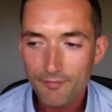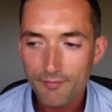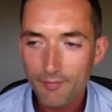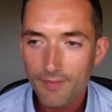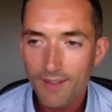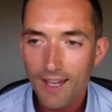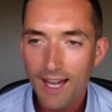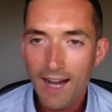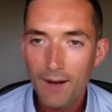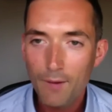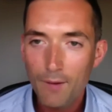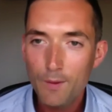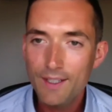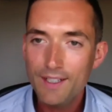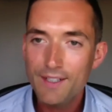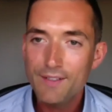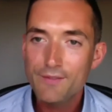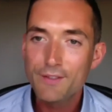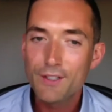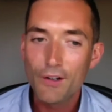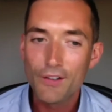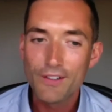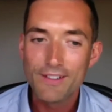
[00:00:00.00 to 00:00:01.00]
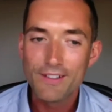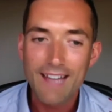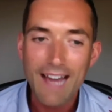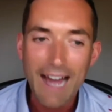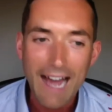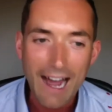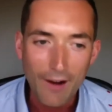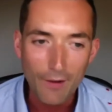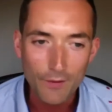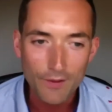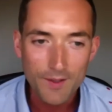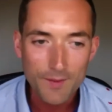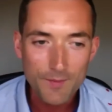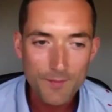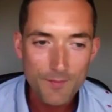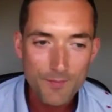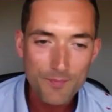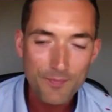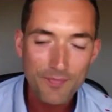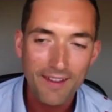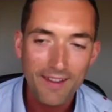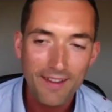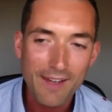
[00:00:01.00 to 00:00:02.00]
how would it have gone down
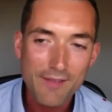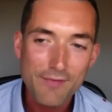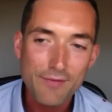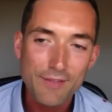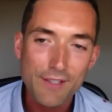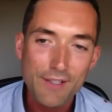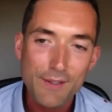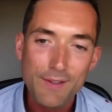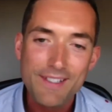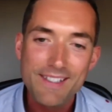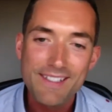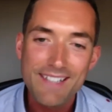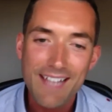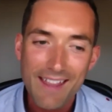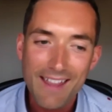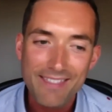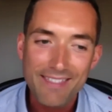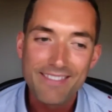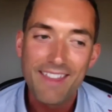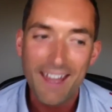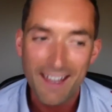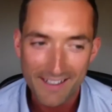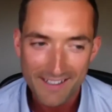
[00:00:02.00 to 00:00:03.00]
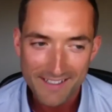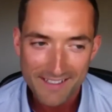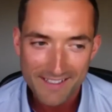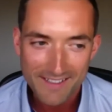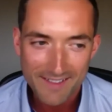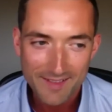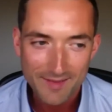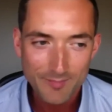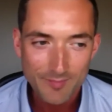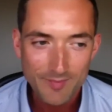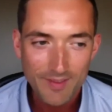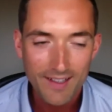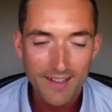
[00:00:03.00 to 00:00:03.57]
if you'd said this?